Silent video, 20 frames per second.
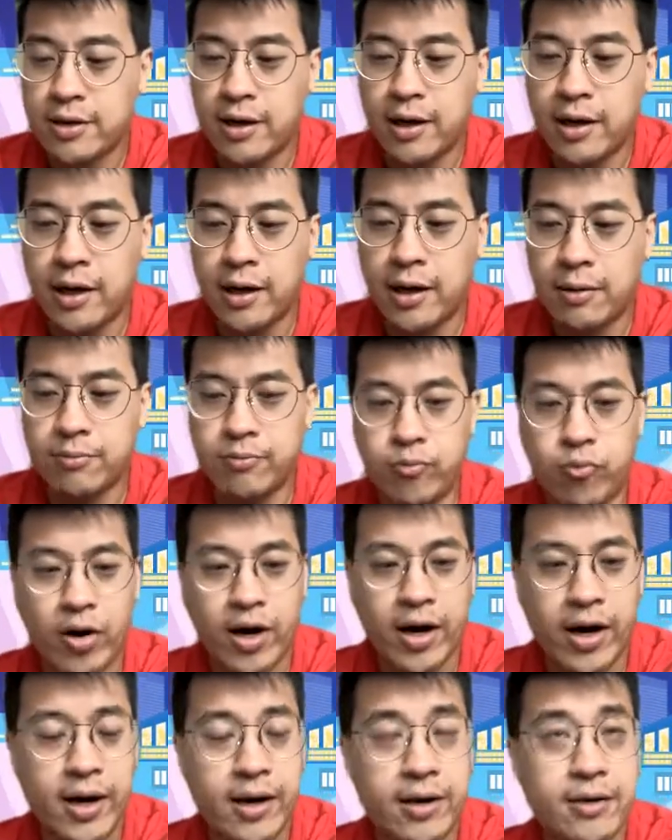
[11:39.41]

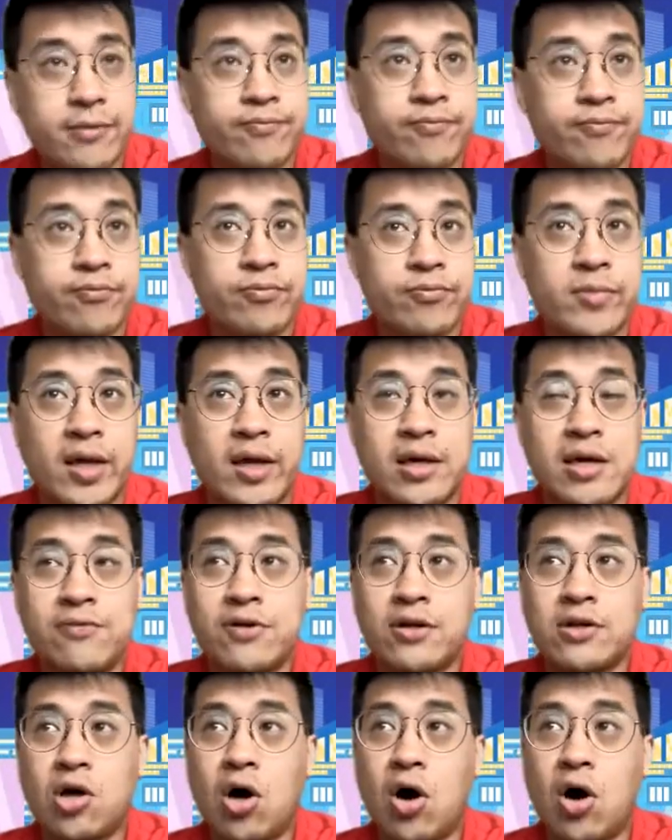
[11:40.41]
Where they're
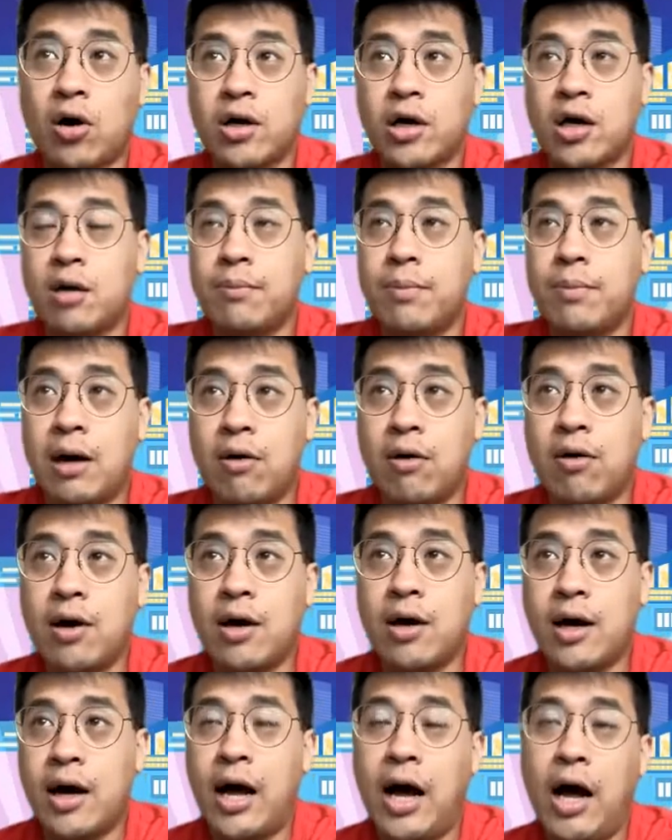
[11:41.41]
even talking about
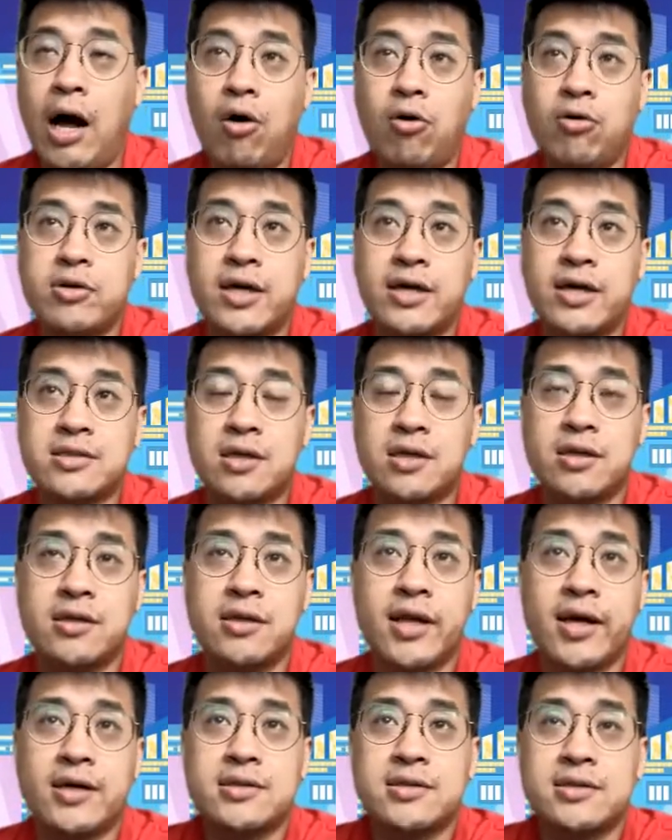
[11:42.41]
how does the
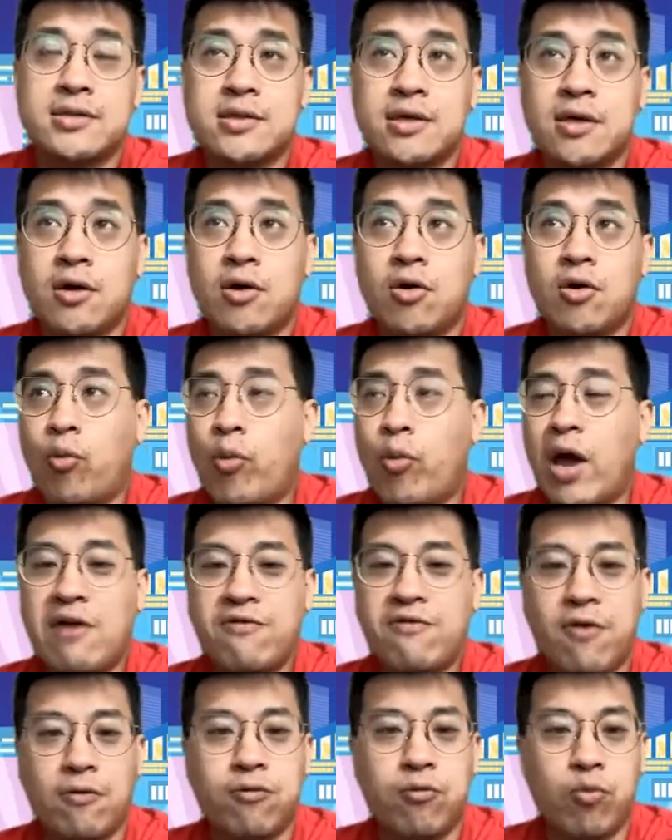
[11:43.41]
next
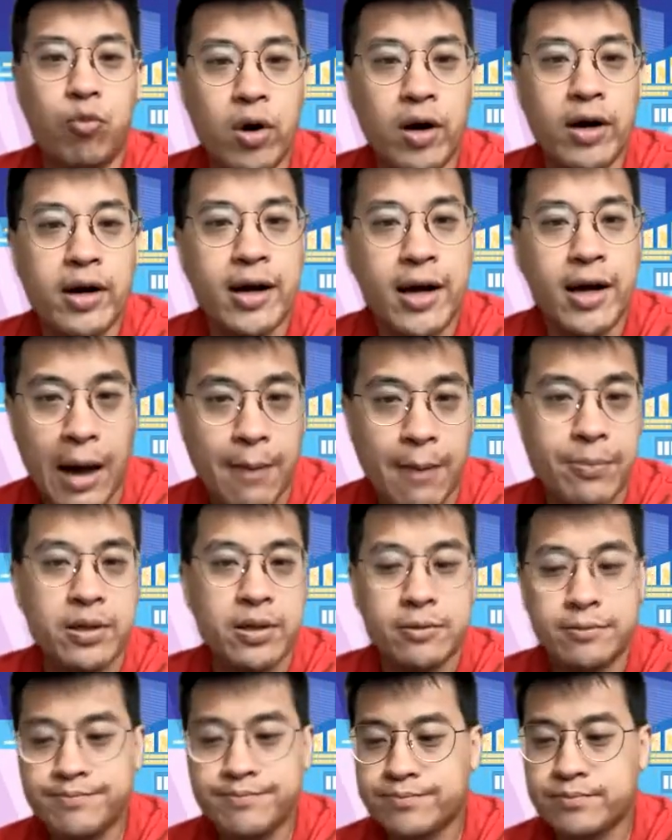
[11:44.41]
wave of work
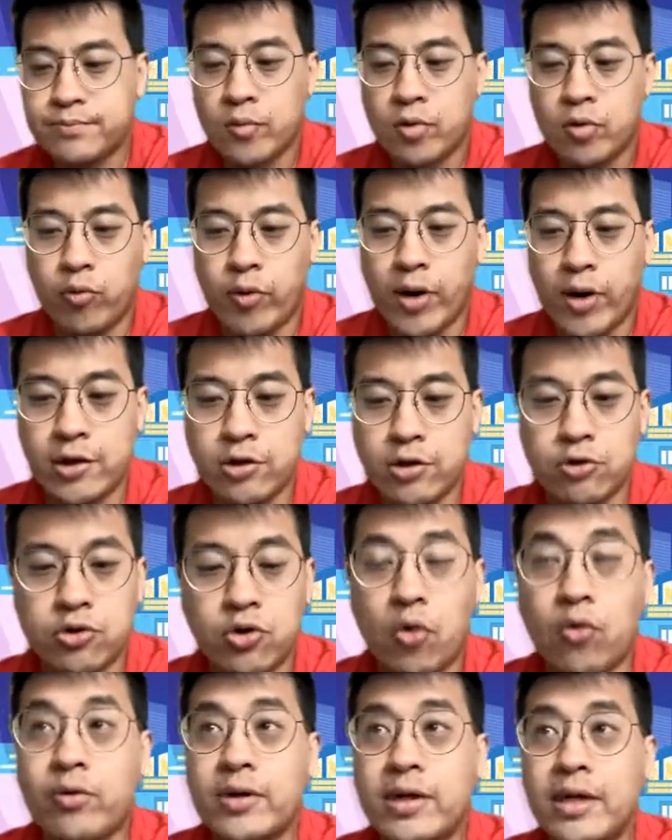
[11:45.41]
happen, where you
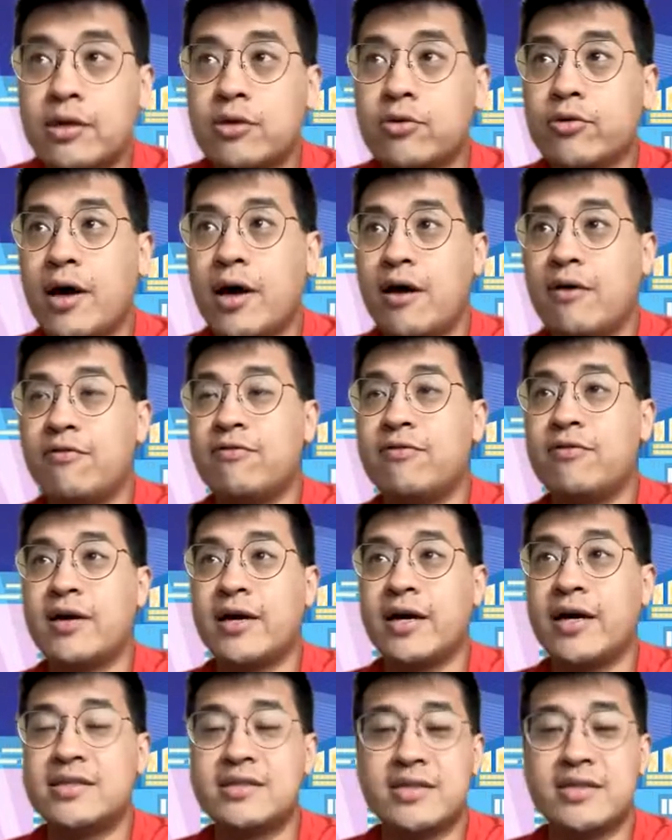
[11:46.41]
don't need to have
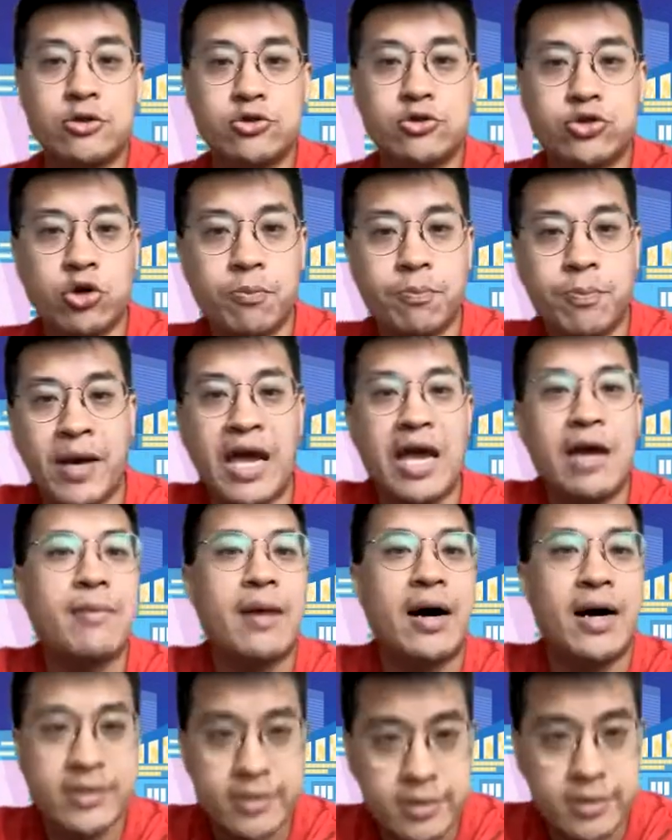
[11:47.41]
a central
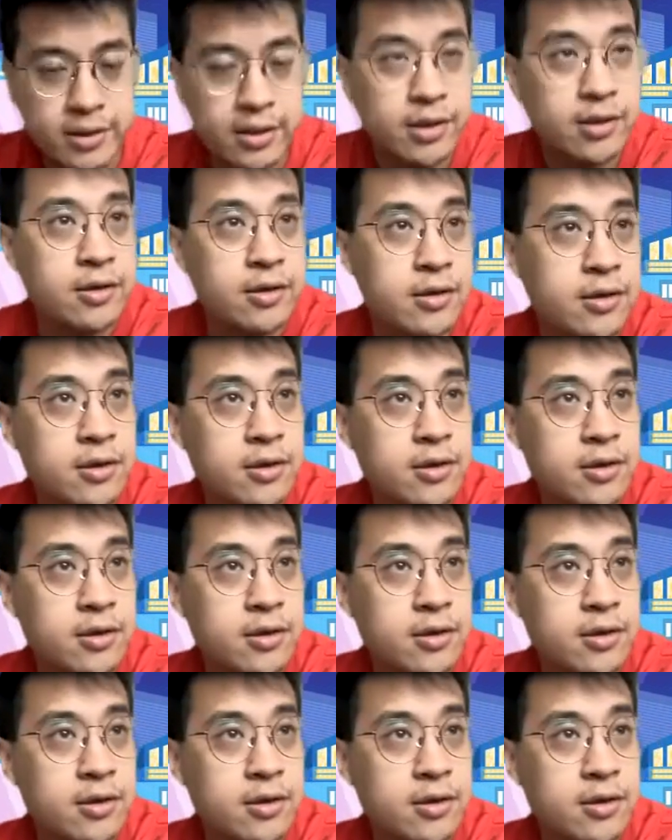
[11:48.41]
paymaster,